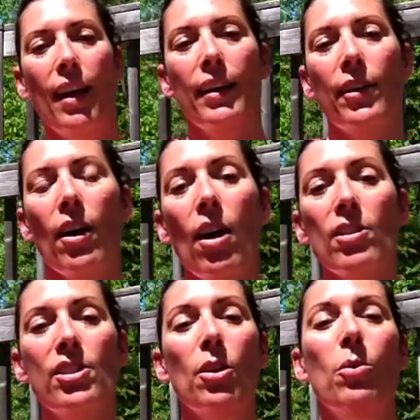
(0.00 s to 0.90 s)
you're
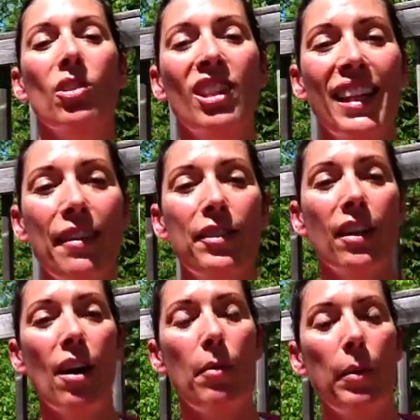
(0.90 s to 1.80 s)
also
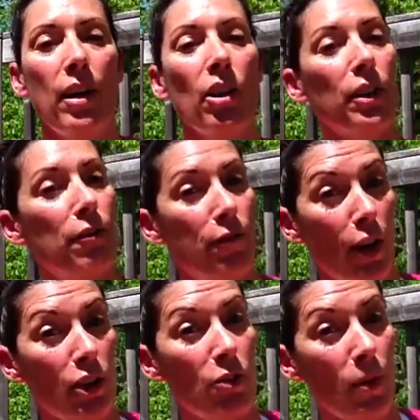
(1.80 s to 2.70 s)
lifting on what we call your
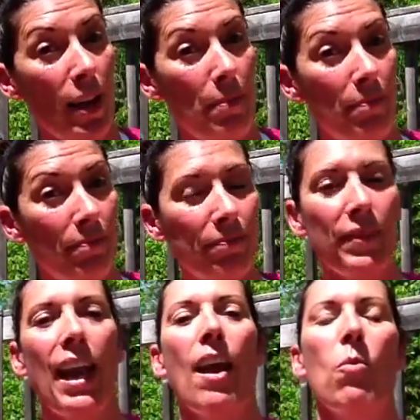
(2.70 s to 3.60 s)
first rib.
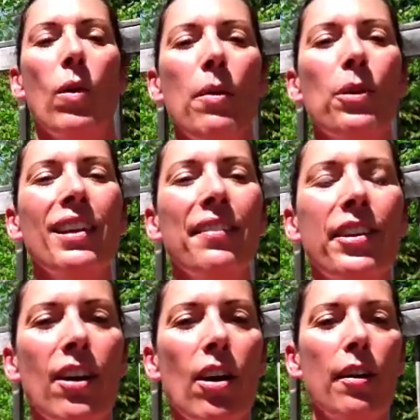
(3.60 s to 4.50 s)
And when we're
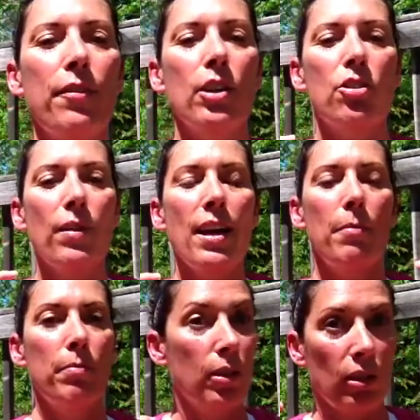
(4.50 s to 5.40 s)
lifting on our first
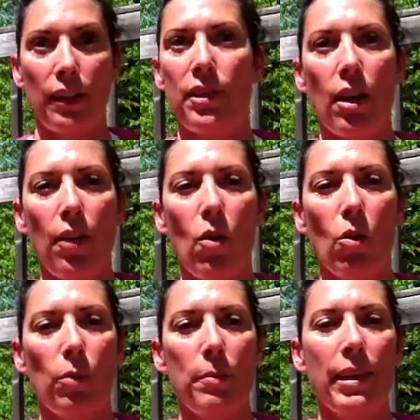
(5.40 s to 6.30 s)
rib, you're lifting on the
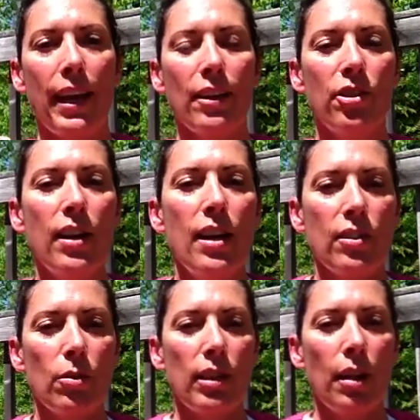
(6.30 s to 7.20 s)
whole rib cage.
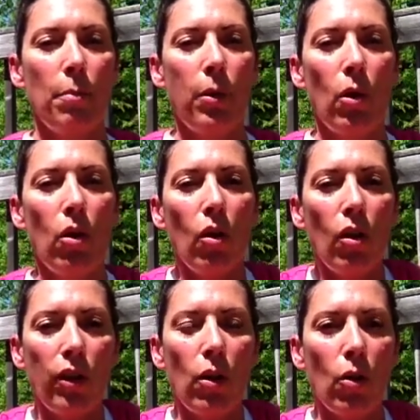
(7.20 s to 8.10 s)
So it's going to
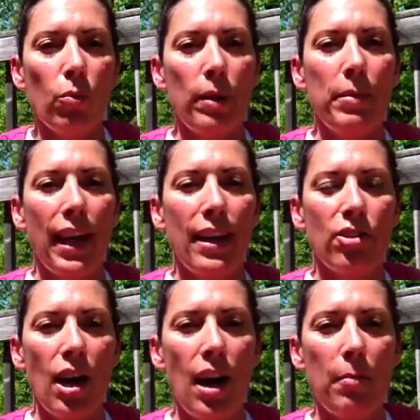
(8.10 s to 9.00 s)
pull the whole rib
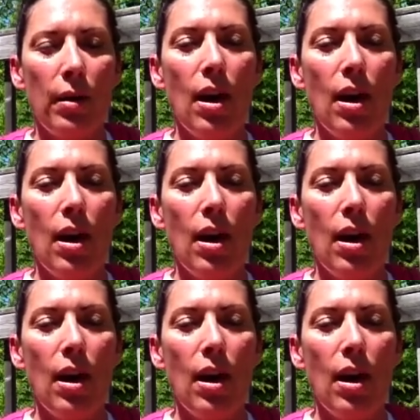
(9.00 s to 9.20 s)
cage up.